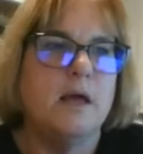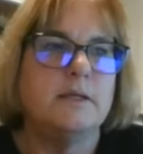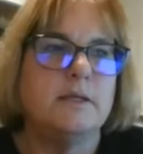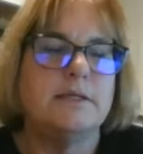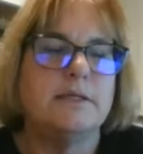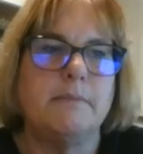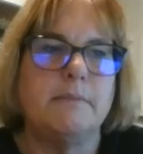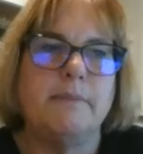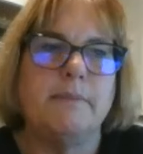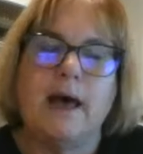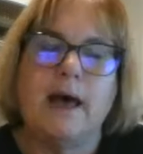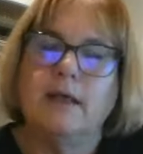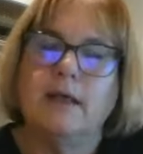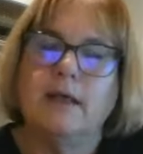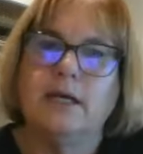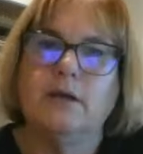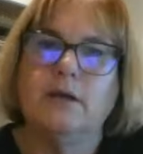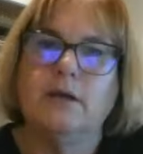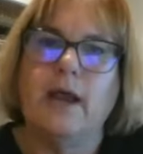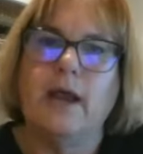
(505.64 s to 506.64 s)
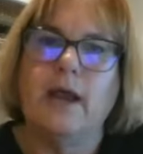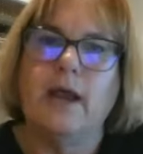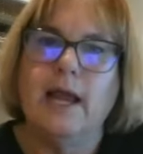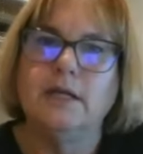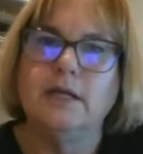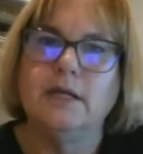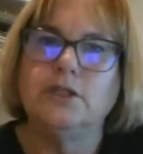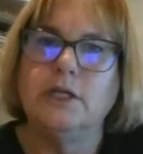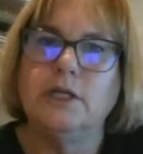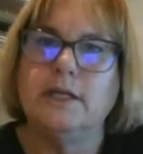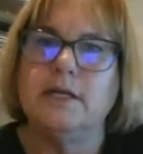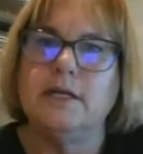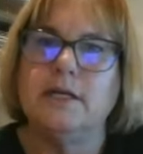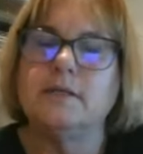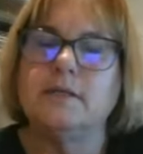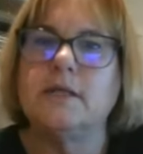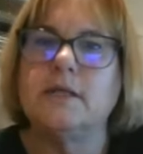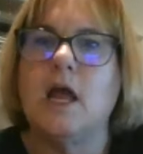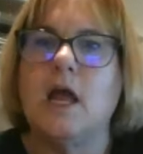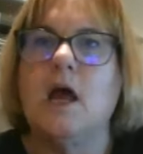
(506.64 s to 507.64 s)
Symbolic
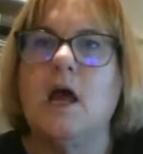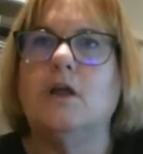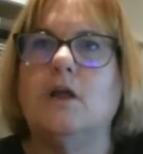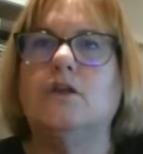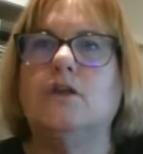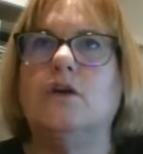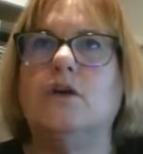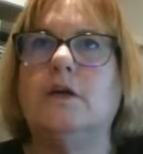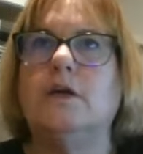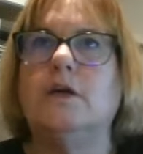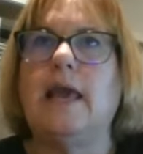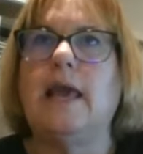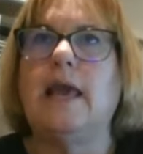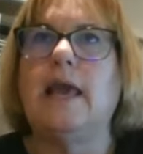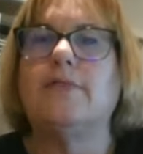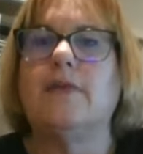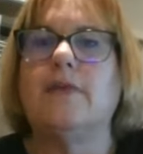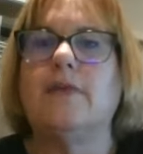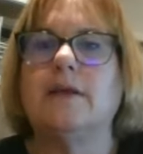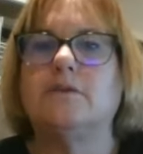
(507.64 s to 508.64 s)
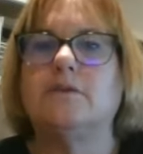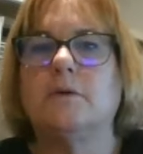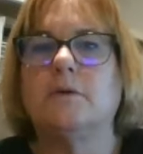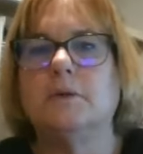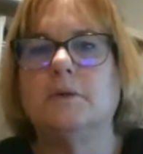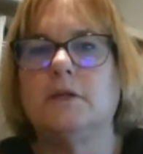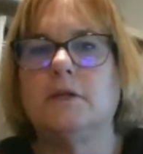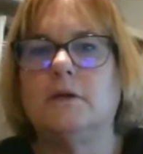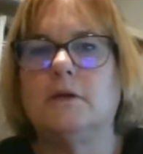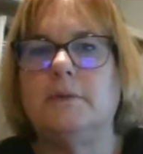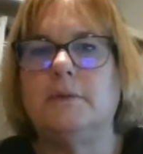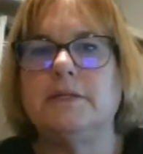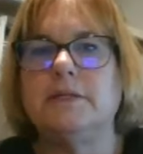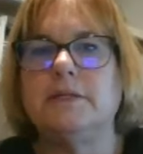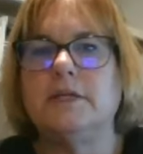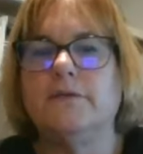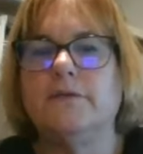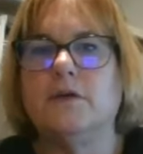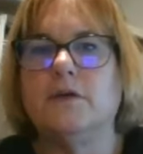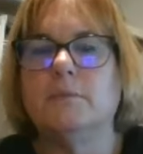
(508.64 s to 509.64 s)
interactionists look at things from a little bit
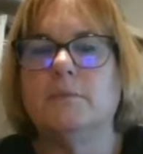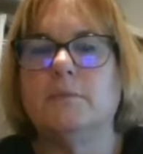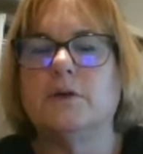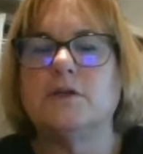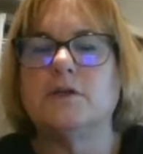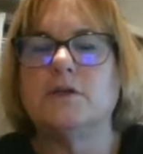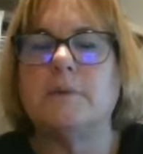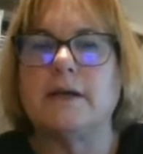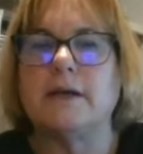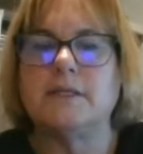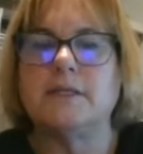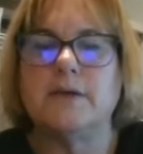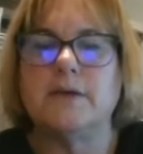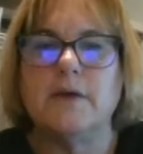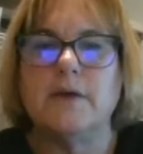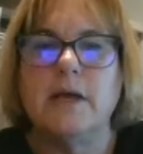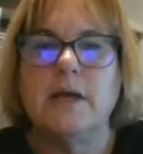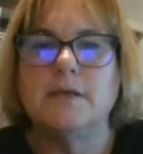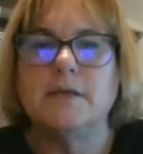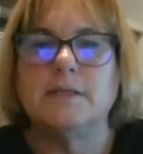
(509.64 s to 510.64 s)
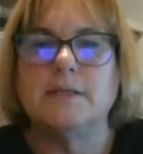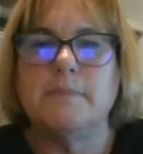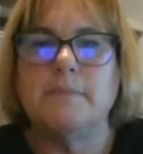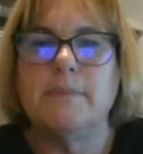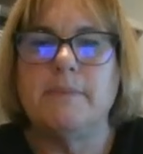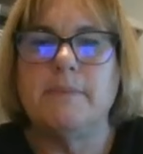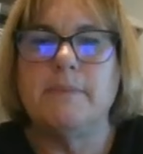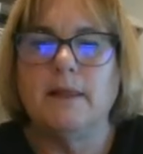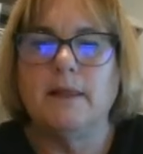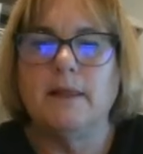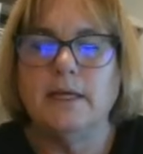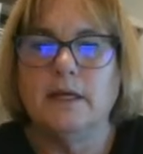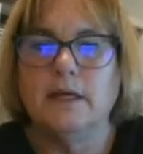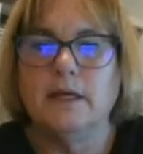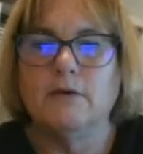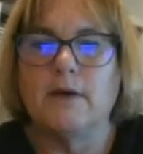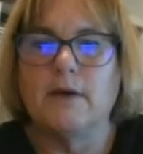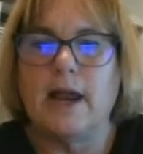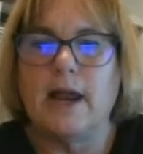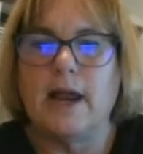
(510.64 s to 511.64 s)
different perspective. Symbolic
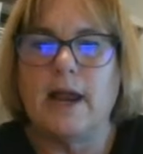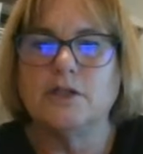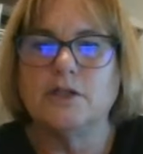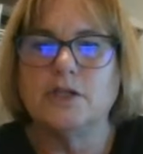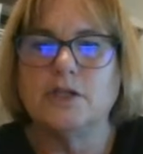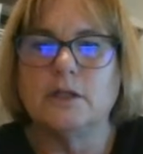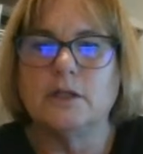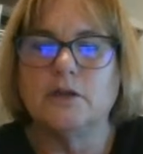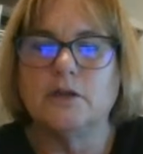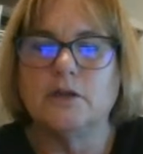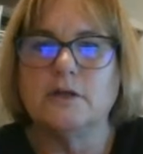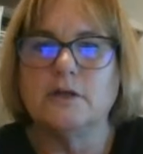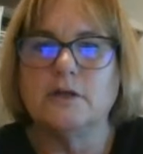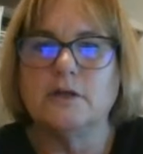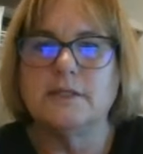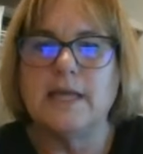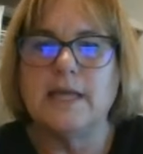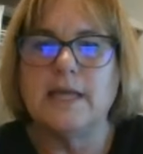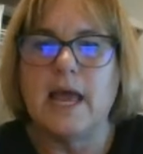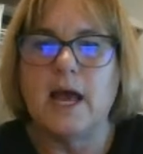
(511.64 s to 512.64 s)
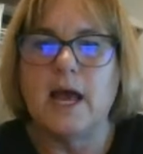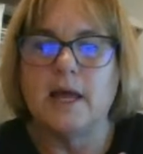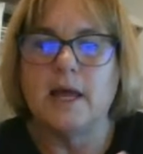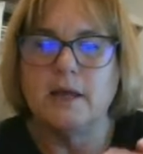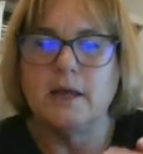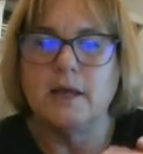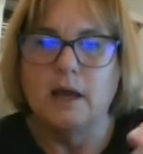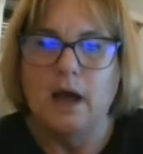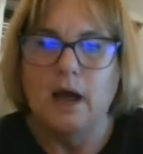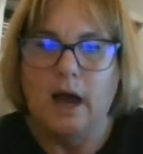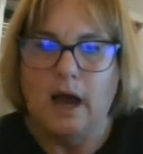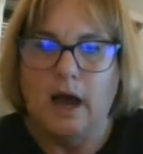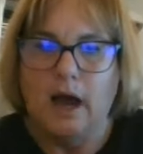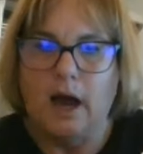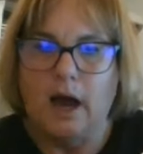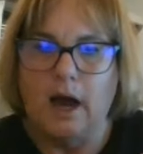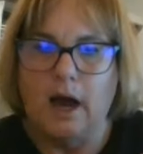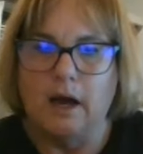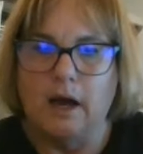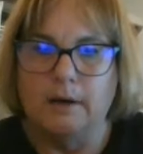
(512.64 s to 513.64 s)
interaction looks at
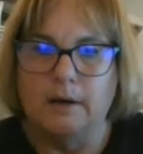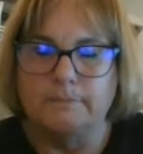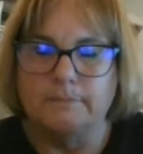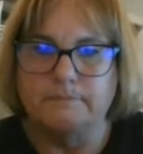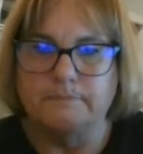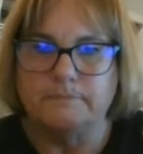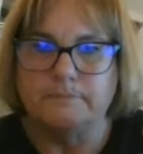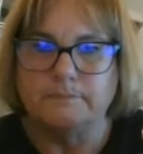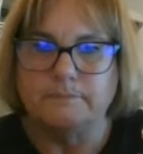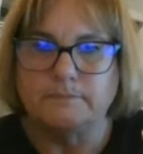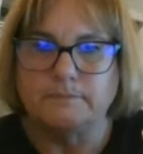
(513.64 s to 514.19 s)
how